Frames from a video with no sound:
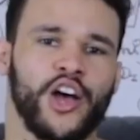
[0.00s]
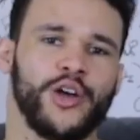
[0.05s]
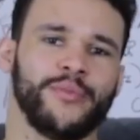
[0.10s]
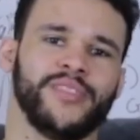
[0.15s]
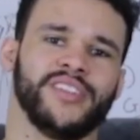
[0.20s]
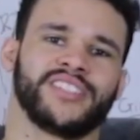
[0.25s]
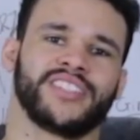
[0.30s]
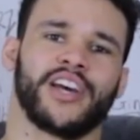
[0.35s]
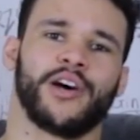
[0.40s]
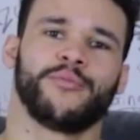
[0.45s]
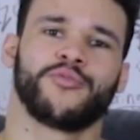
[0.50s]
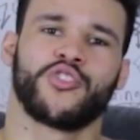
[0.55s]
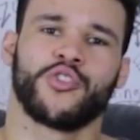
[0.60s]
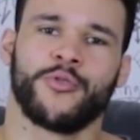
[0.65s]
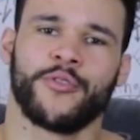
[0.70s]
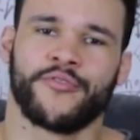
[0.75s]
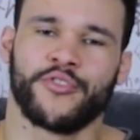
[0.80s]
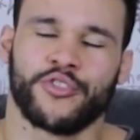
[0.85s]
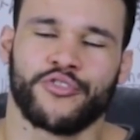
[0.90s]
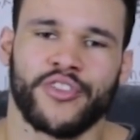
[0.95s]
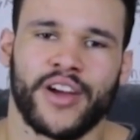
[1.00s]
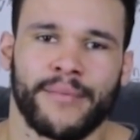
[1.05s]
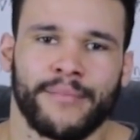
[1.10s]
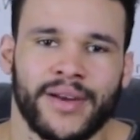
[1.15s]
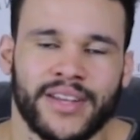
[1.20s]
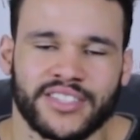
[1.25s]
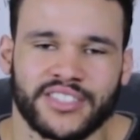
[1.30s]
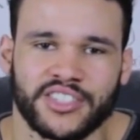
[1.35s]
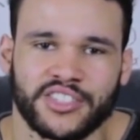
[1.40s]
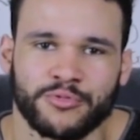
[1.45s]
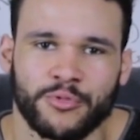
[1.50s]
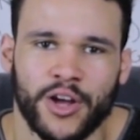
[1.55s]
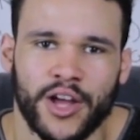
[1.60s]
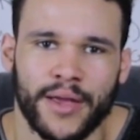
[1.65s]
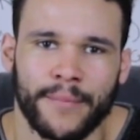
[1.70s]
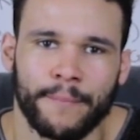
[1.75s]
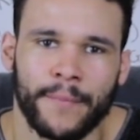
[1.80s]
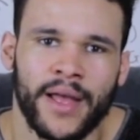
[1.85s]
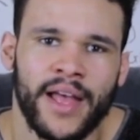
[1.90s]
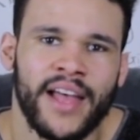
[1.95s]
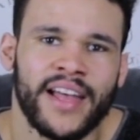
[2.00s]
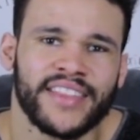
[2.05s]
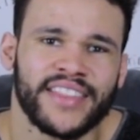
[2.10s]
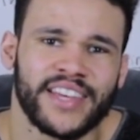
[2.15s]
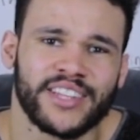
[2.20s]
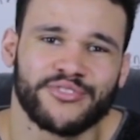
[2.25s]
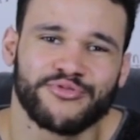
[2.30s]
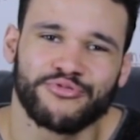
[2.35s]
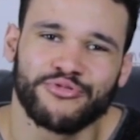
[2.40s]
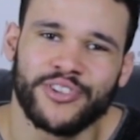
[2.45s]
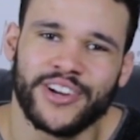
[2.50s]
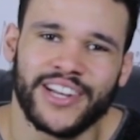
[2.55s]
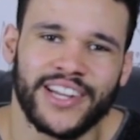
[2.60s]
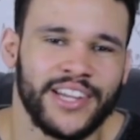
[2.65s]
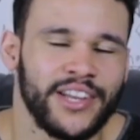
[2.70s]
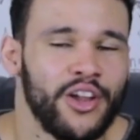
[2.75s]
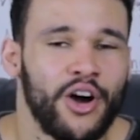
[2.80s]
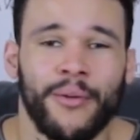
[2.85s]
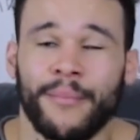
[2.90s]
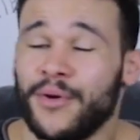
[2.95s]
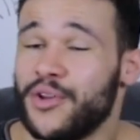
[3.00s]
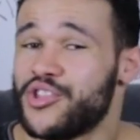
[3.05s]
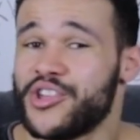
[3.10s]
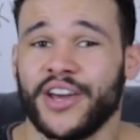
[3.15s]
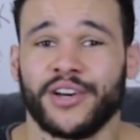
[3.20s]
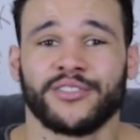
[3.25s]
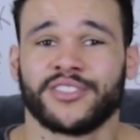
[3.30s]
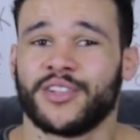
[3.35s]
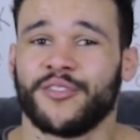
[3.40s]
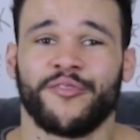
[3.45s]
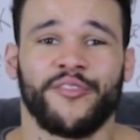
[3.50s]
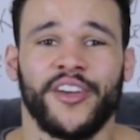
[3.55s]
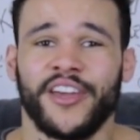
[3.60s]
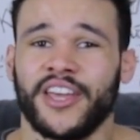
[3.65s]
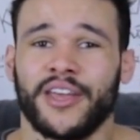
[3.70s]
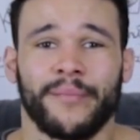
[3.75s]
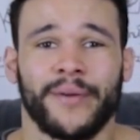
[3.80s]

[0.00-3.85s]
Hope this helps you with your Grandmaster swipe. There's really not much else to think